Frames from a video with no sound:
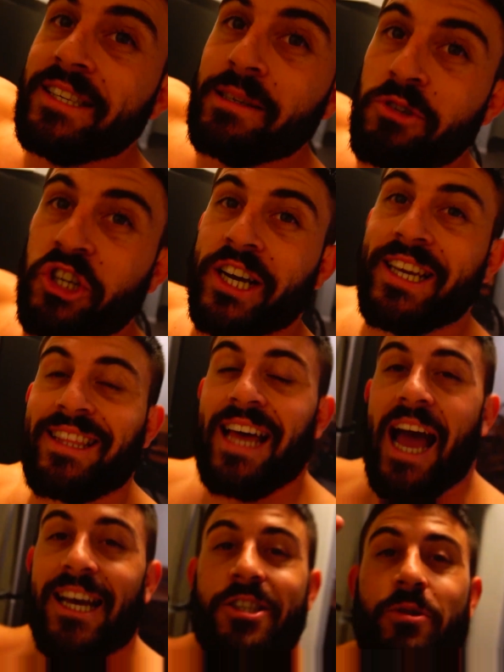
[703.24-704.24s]
some chicken
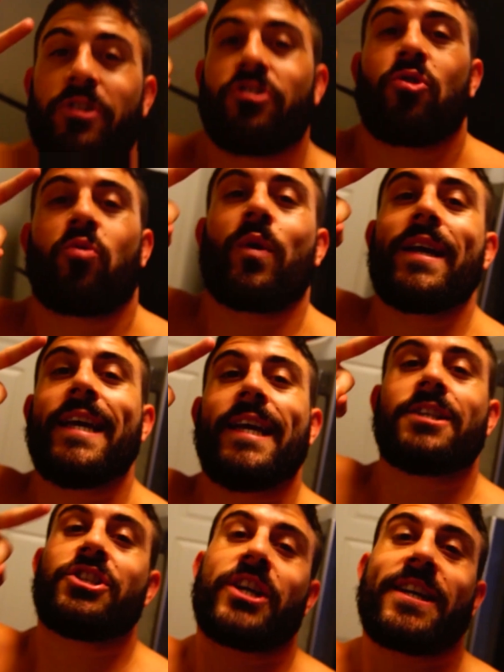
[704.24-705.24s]
thighs, doing 3
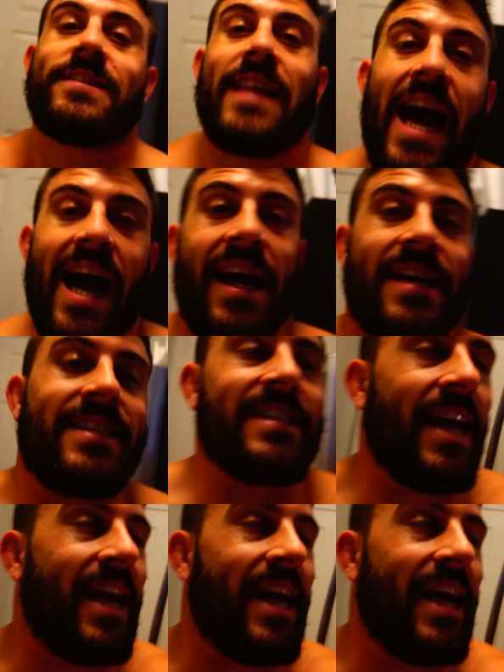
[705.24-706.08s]
chicken thighs,